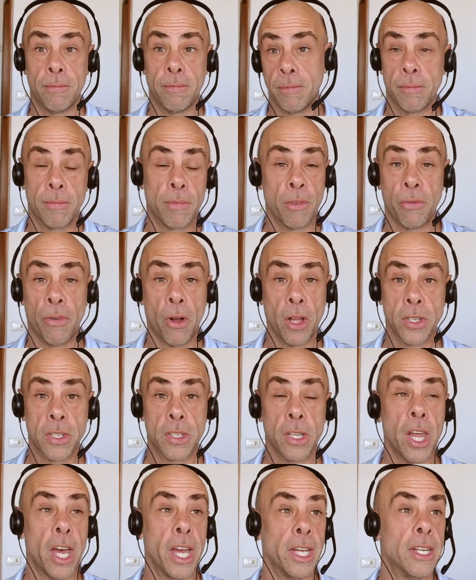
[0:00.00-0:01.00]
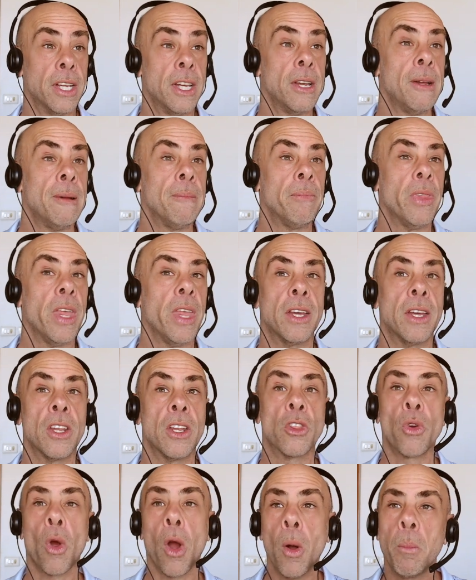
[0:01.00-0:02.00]
the false light. And
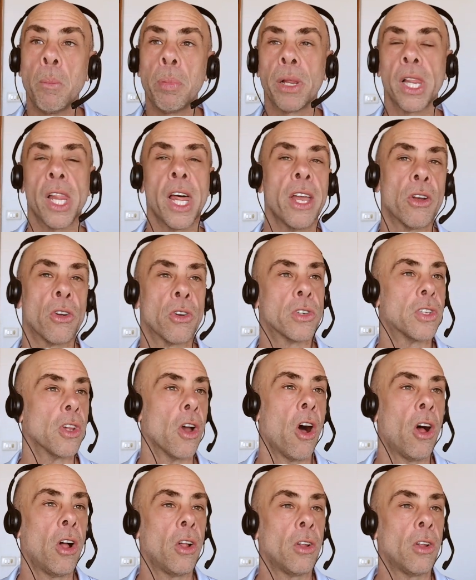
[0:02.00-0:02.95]
they're all players, all